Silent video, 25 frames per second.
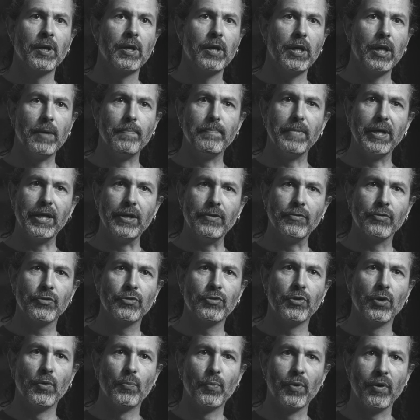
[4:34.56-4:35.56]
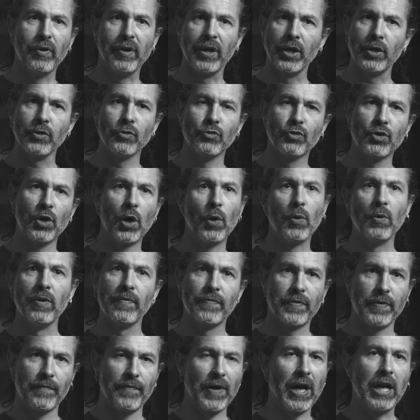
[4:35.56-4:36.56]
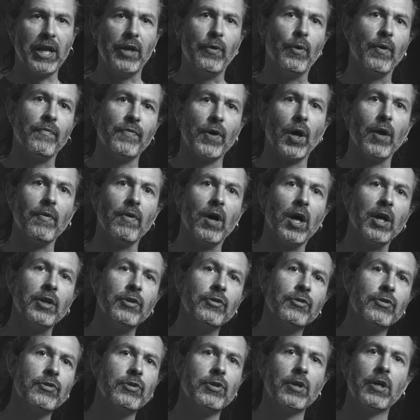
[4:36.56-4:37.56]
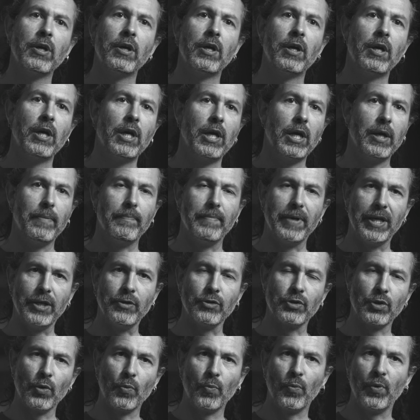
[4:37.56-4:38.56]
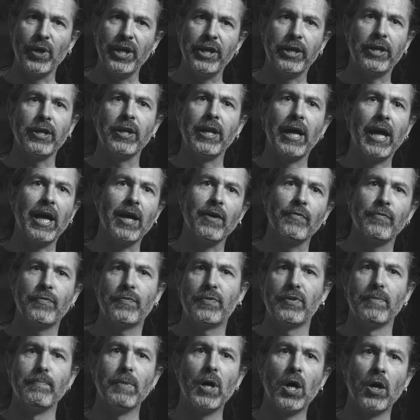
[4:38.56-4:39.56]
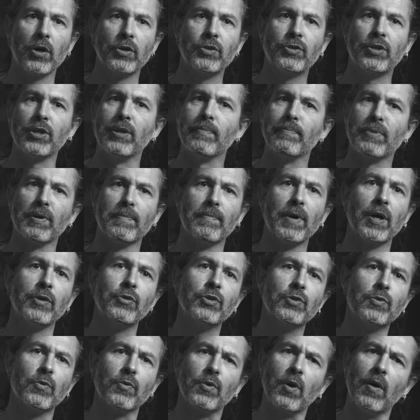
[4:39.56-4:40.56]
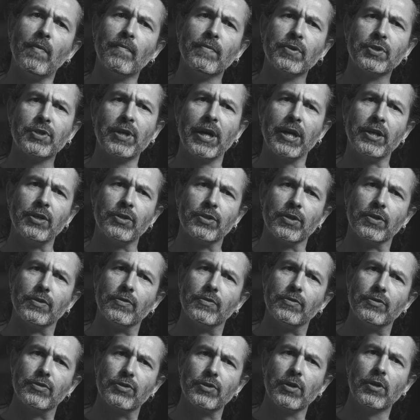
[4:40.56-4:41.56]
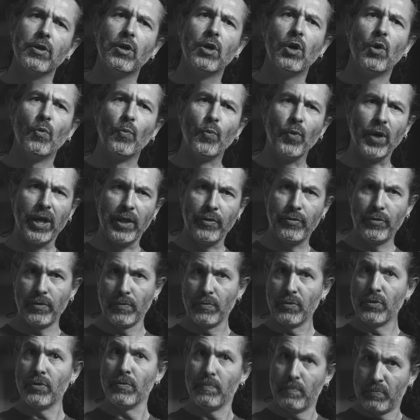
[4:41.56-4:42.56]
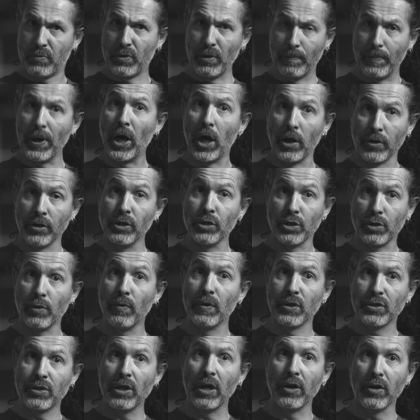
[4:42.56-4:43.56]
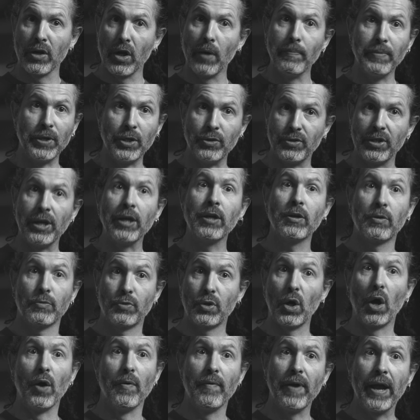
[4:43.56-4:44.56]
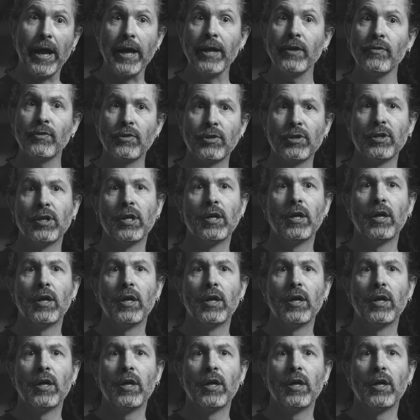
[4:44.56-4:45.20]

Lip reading: It means that we're in control of the value of our rights. It means that we can have the marketing and promotional conversations with the partners who are selling our music direct,